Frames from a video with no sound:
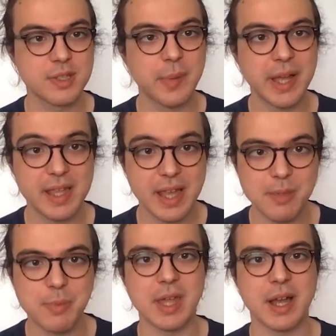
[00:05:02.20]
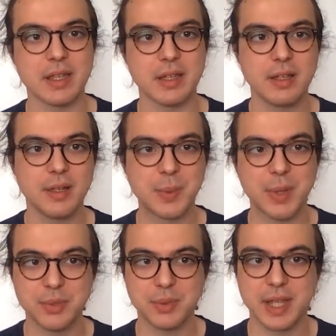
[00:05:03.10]
the Py API,
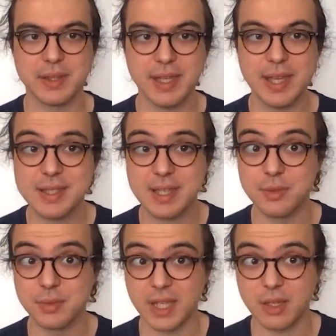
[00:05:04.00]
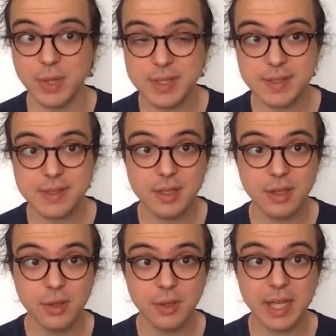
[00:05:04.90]
where you can execute requests
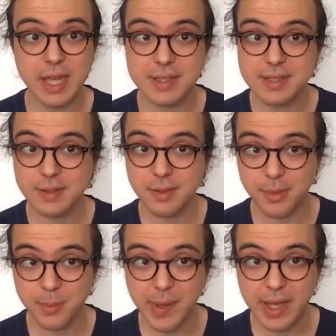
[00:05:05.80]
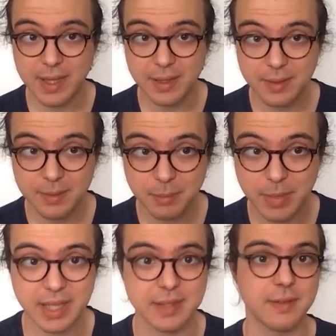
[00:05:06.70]
against the Pi
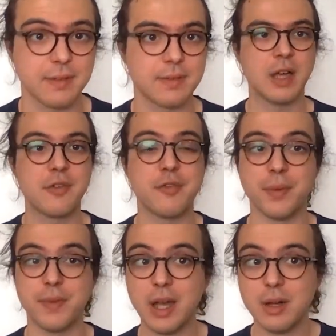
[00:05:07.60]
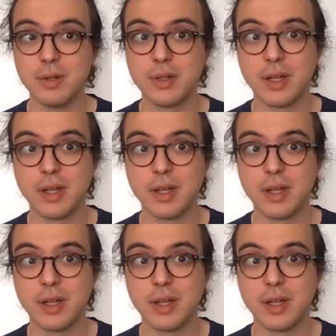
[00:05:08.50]
backend. For now,